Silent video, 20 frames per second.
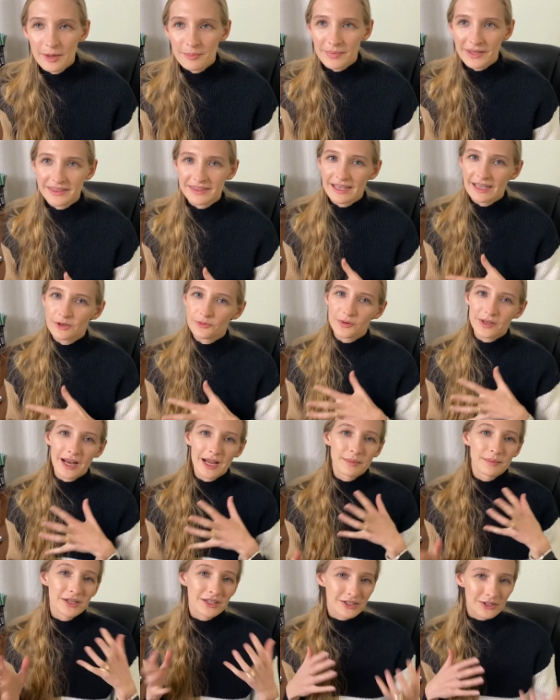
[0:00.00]
but then when
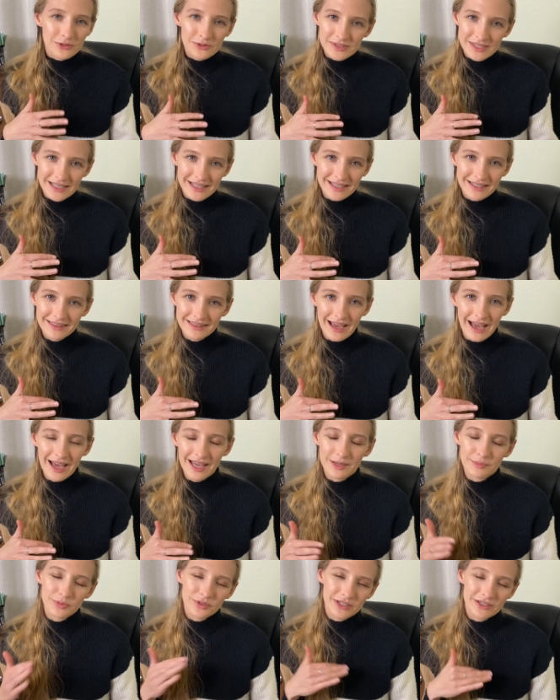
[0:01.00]
I'm using
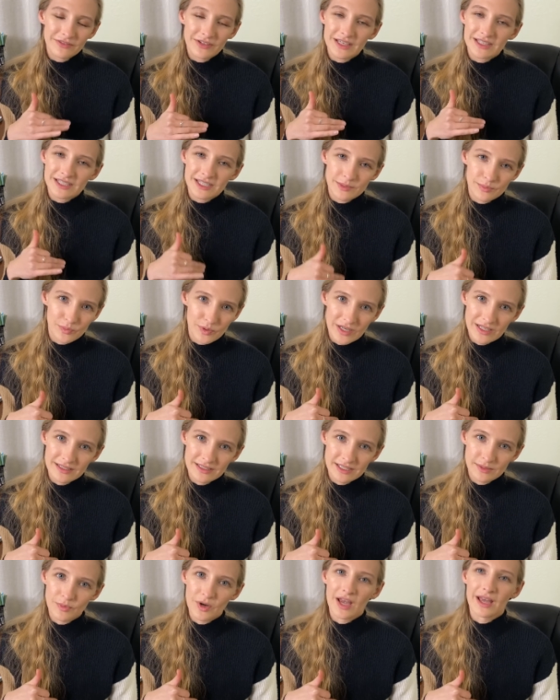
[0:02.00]
that previous
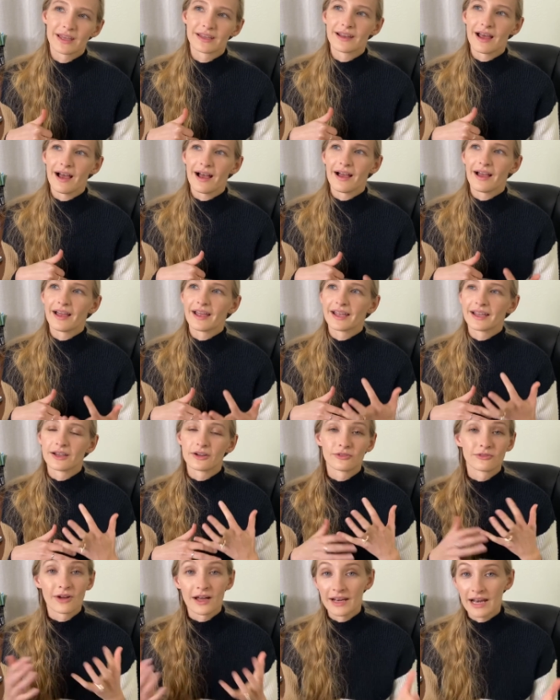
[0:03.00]
sprint spread, I
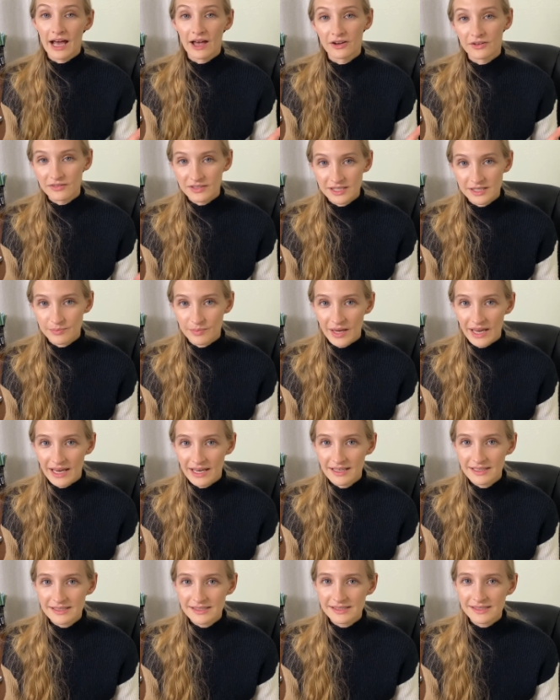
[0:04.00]
run out of
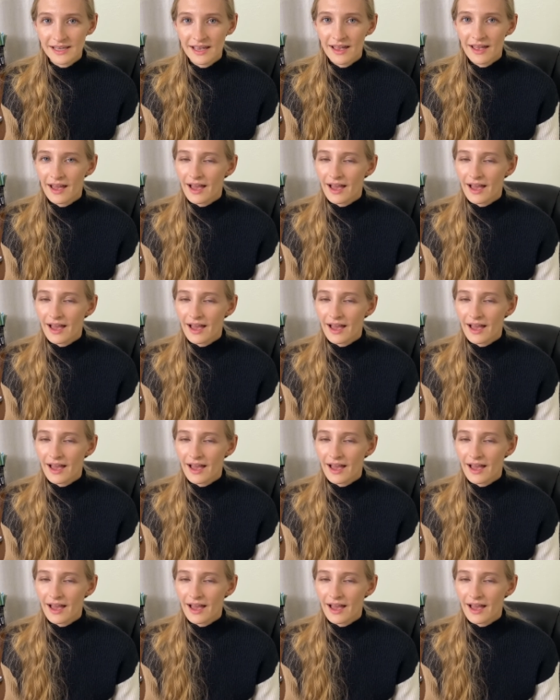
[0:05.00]
space,